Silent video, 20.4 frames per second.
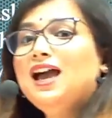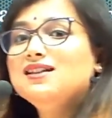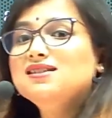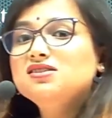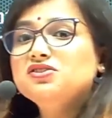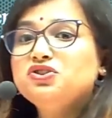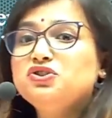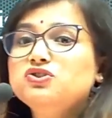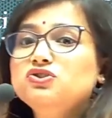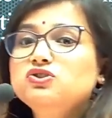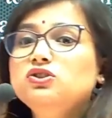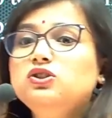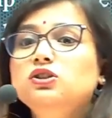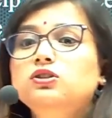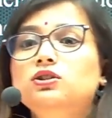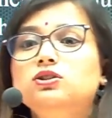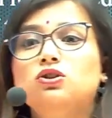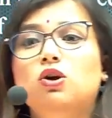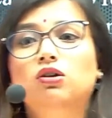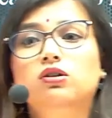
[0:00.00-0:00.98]
As a result,
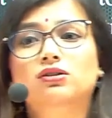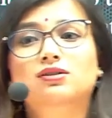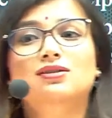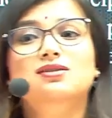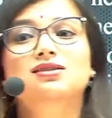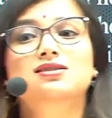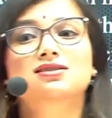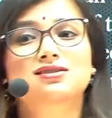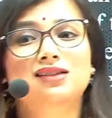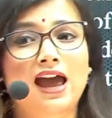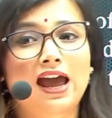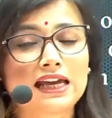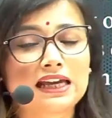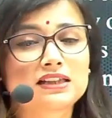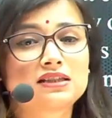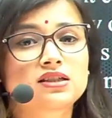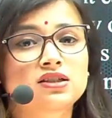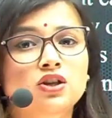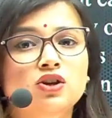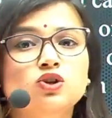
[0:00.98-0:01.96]
the doctor
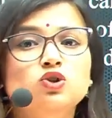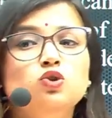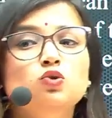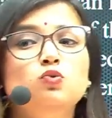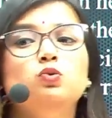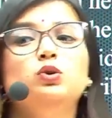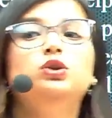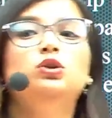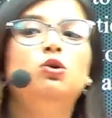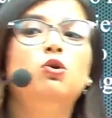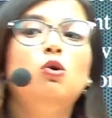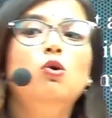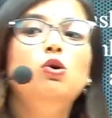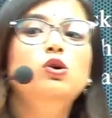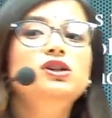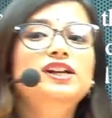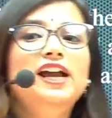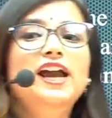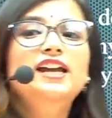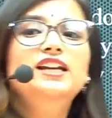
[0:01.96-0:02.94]
decides to
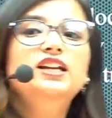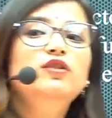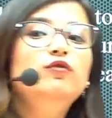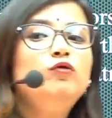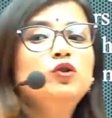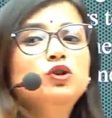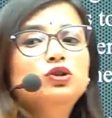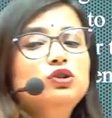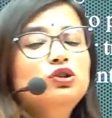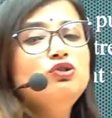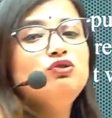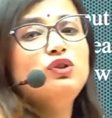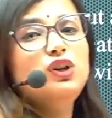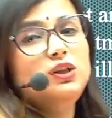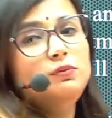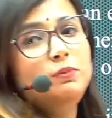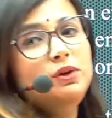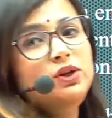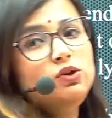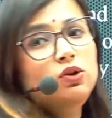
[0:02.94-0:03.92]
withhold any further
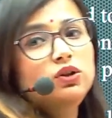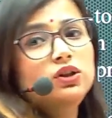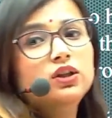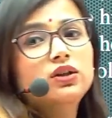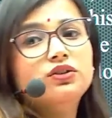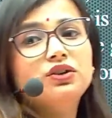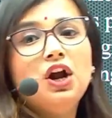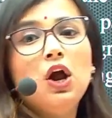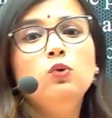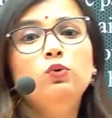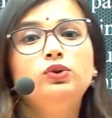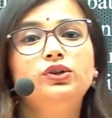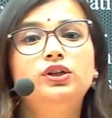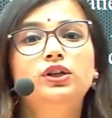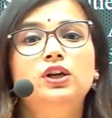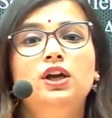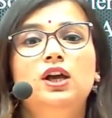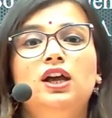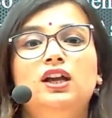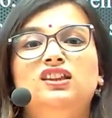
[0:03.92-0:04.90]
treatment on the ground
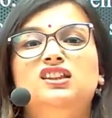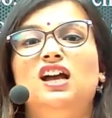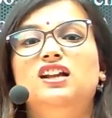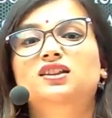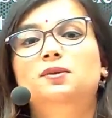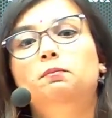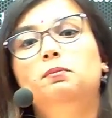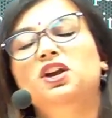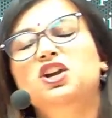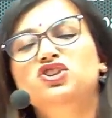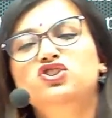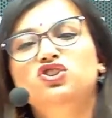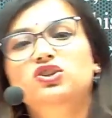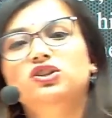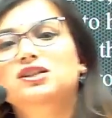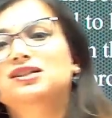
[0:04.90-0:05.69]
that the patient